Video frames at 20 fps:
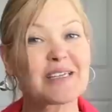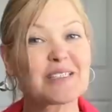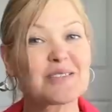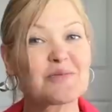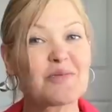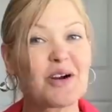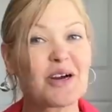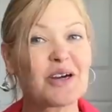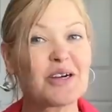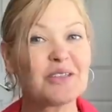
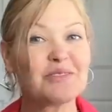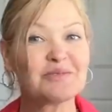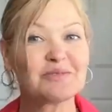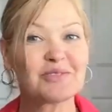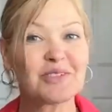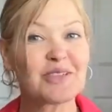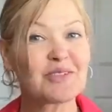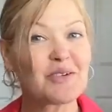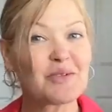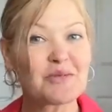tomorrow
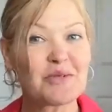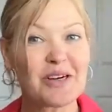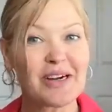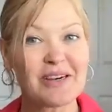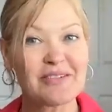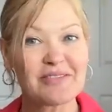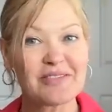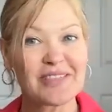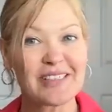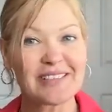with one more
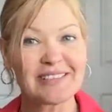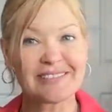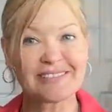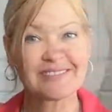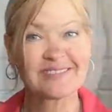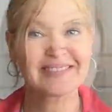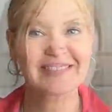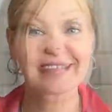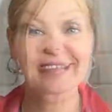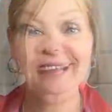outfit.
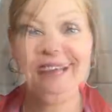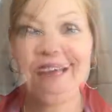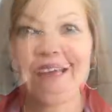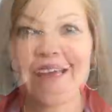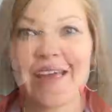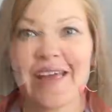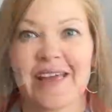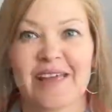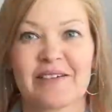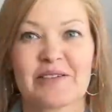
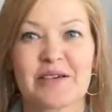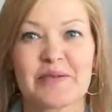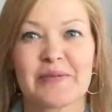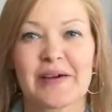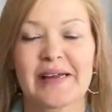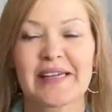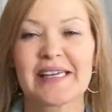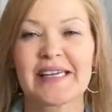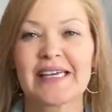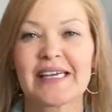Hey
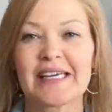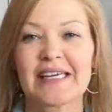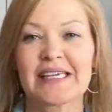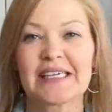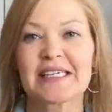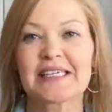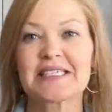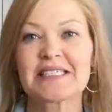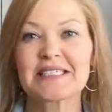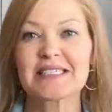everybody,
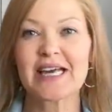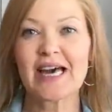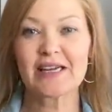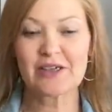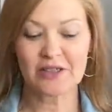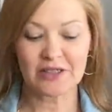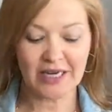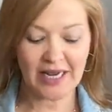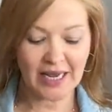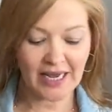it is
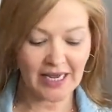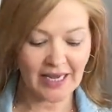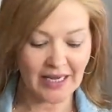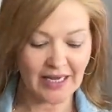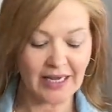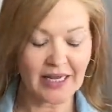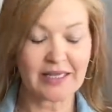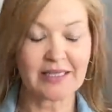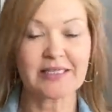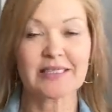
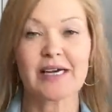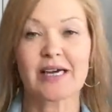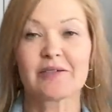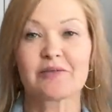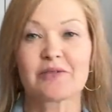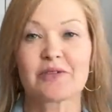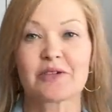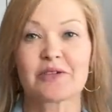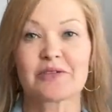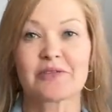Saturday and
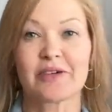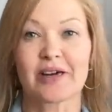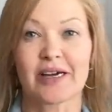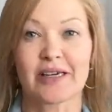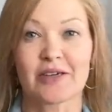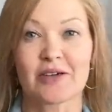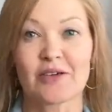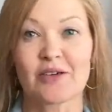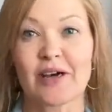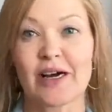time for
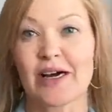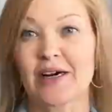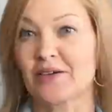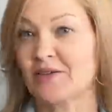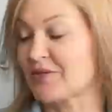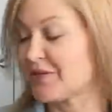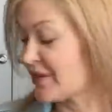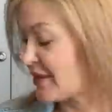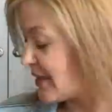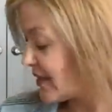final
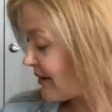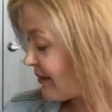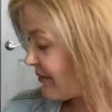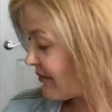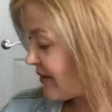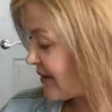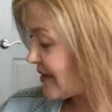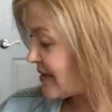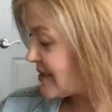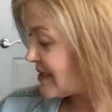outfit
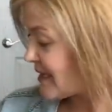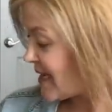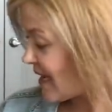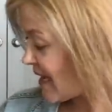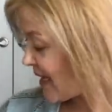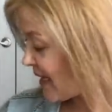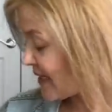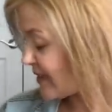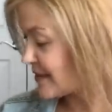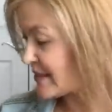of the
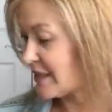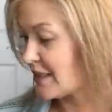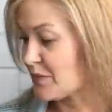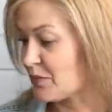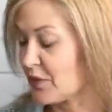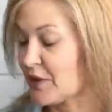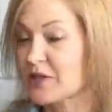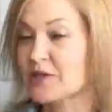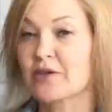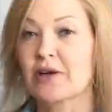day. Zena
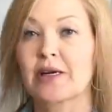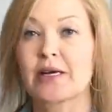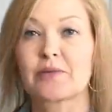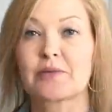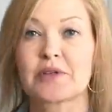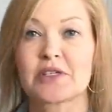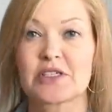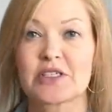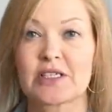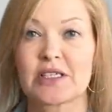perked right
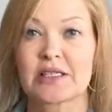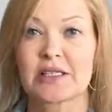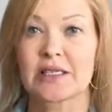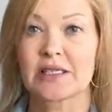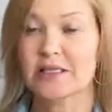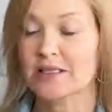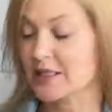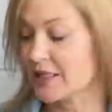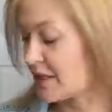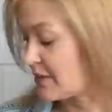up because she
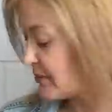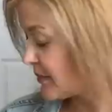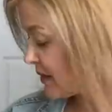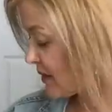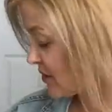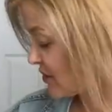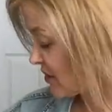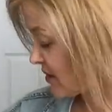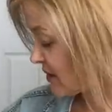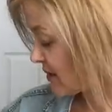thinks that
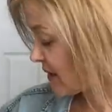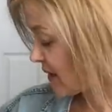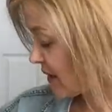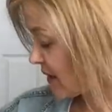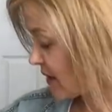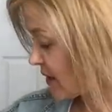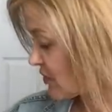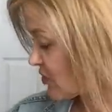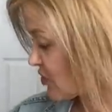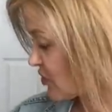means she's
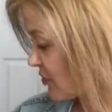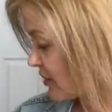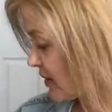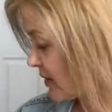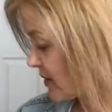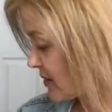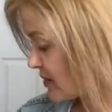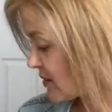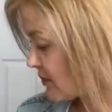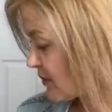getting a
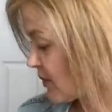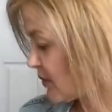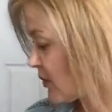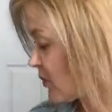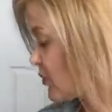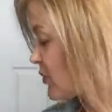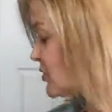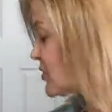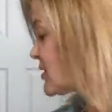treat. So maybe we'll